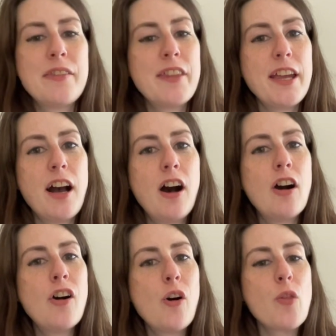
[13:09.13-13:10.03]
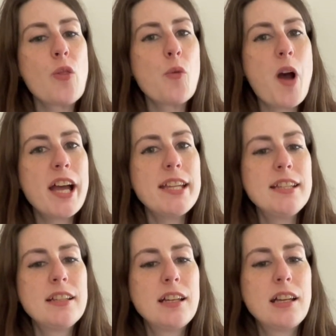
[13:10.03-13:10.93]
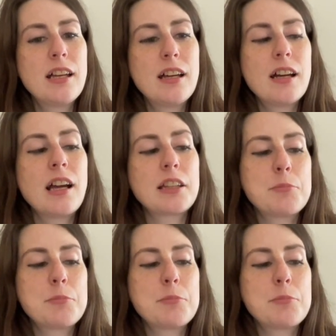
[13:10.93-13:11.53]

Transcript: They are on the way and I'm